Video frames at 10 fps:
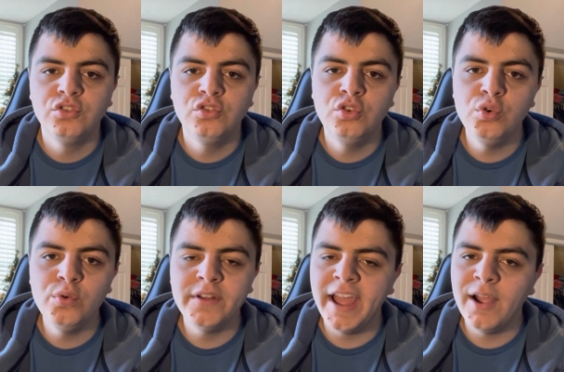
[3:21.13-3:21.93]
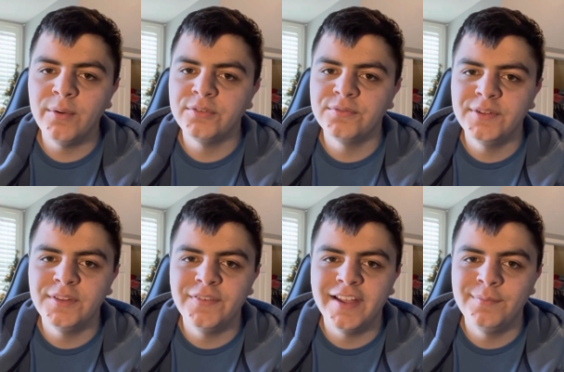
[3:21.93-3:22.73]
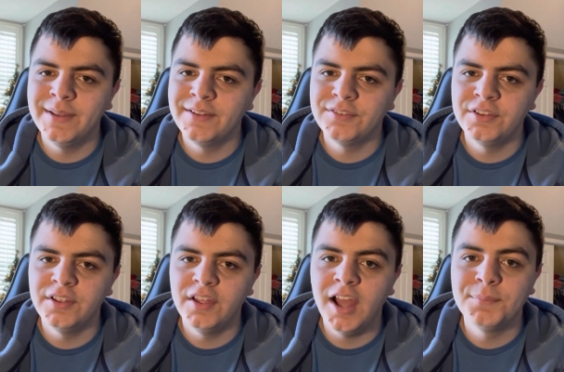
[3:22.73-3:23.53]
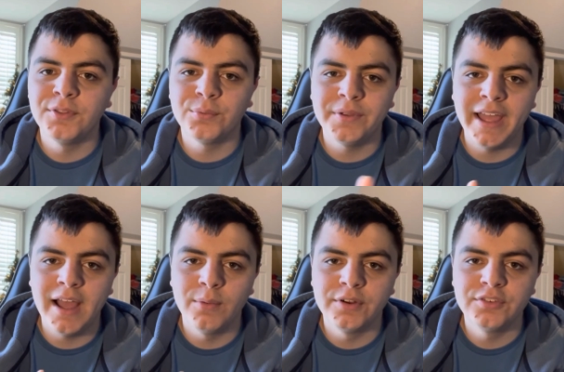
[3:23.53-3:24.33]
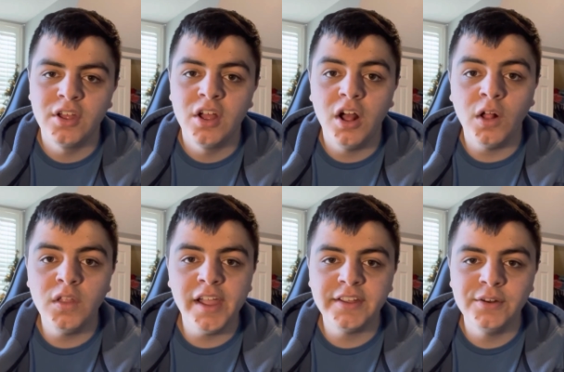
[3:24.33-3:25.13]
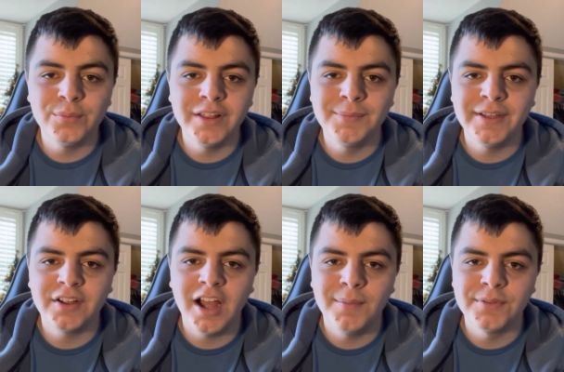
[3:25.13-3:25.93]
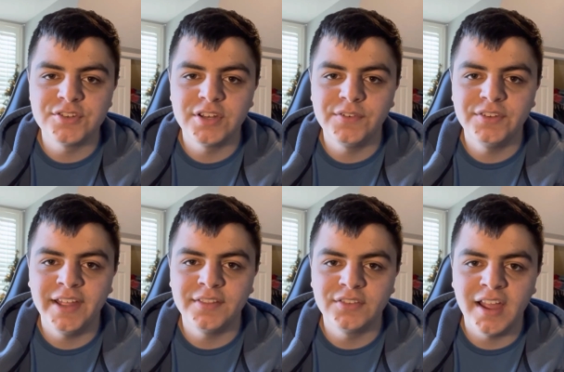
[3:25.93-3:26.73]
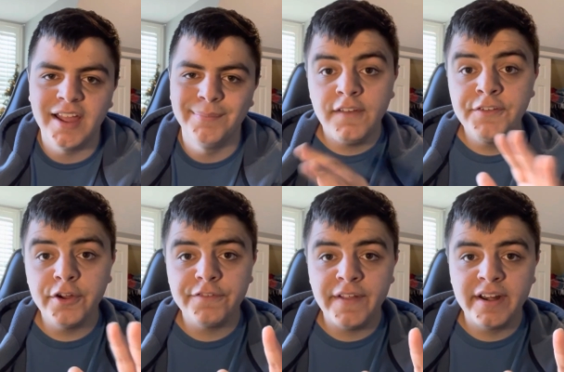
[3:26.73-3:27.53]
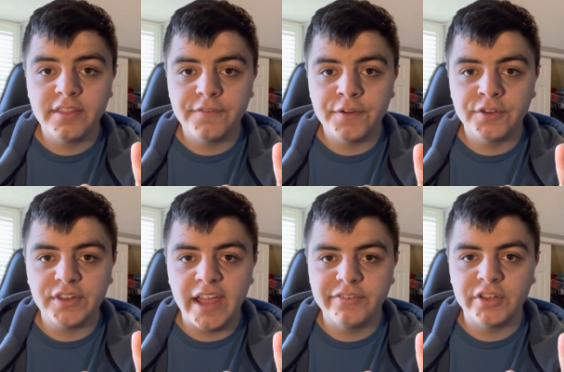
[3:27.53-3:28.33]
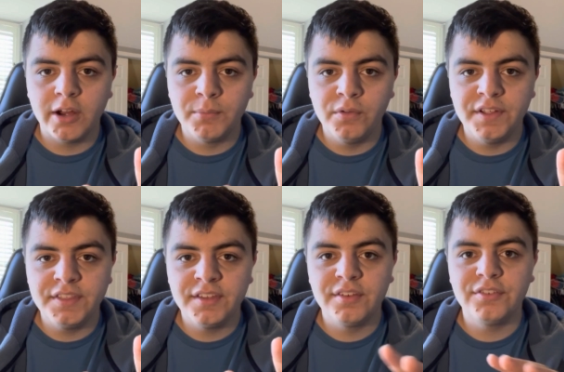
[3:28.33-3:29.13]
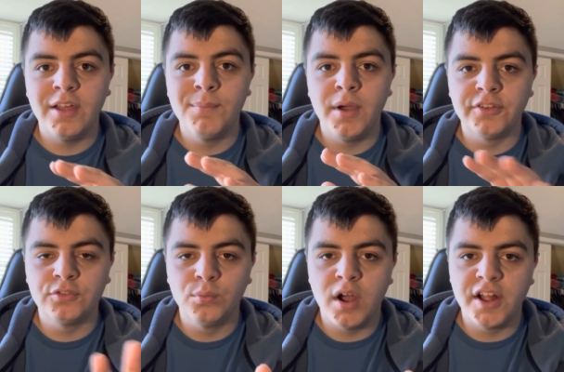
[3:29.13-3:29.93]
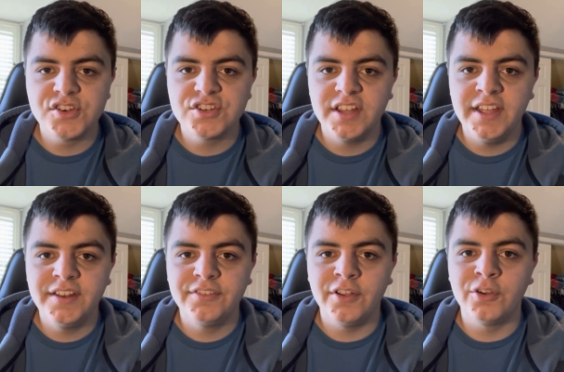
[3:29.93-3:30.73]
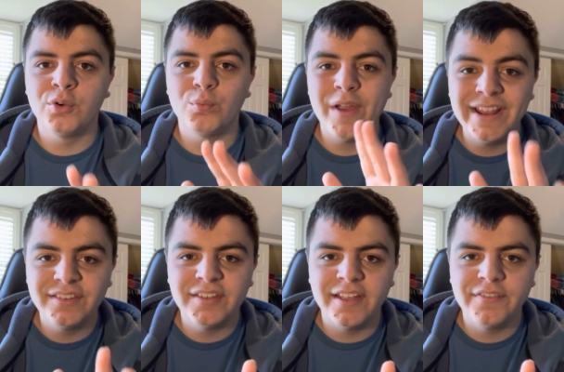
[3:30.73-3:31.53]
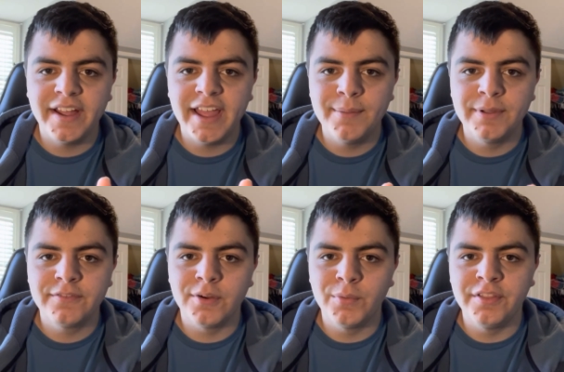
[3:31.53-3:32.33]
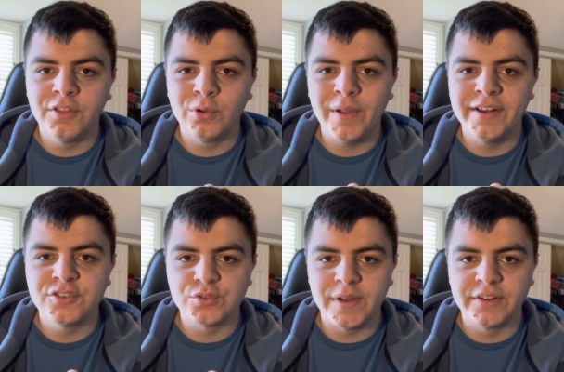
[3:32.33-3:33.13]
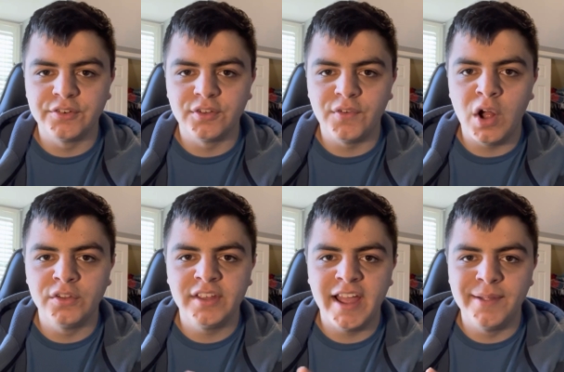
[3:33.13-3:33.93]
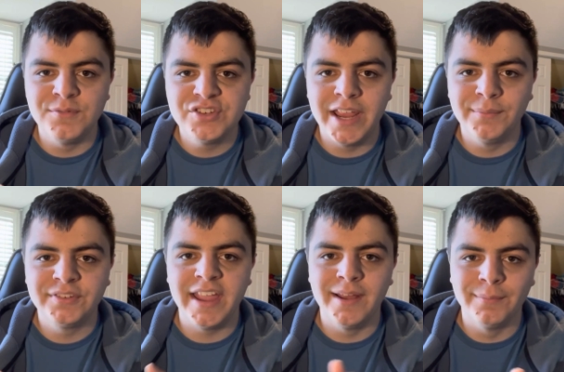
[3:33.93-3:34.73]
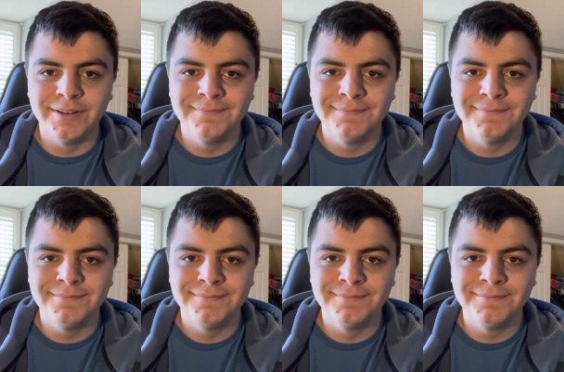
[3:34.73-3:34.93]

two hours and 55 minutes to up to three hours a lot can really be accomplished if you take the time. If you're a fan of the first Avatar movie, this is a must watch. It is a great sci-fi epic from one of the greatest directors of all time, James Cameron.